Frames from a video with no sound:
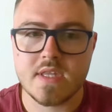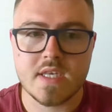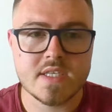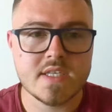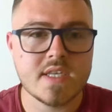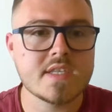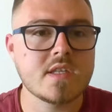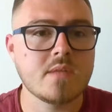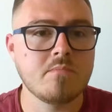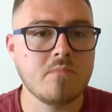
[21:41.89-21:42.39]

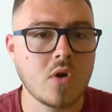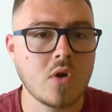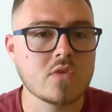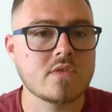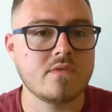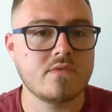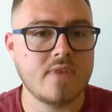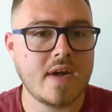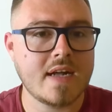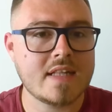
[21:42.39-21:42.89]
this is the most
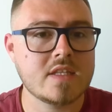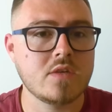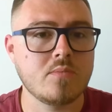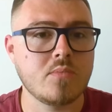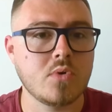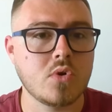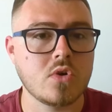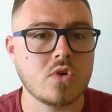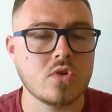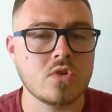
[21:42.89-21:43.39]

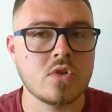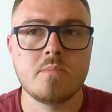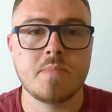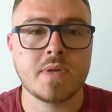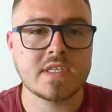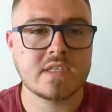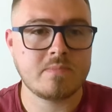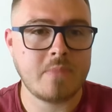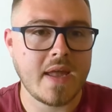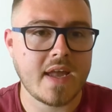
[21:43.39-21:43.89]
valuable
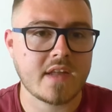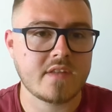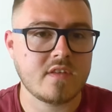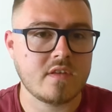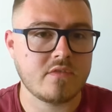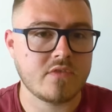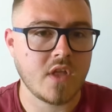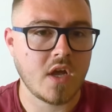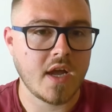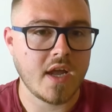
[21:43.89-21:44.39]

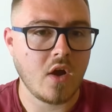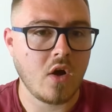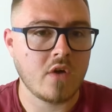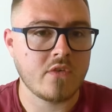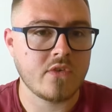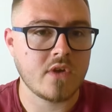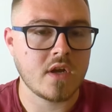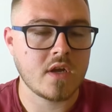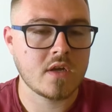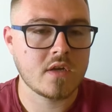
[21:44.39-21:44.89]
perspective that I
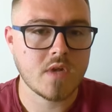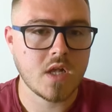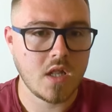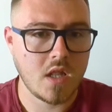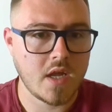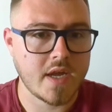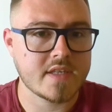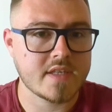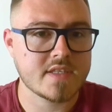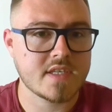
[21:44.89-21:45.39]
offer
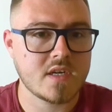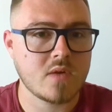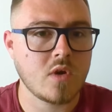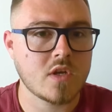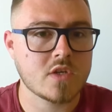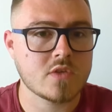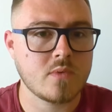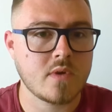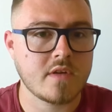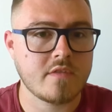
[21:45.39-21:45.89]
clients in a
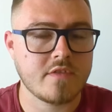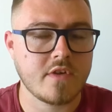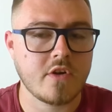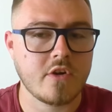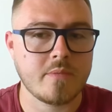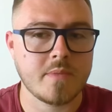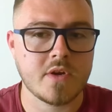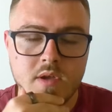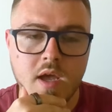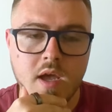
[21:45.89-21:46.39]
one-to-one environment.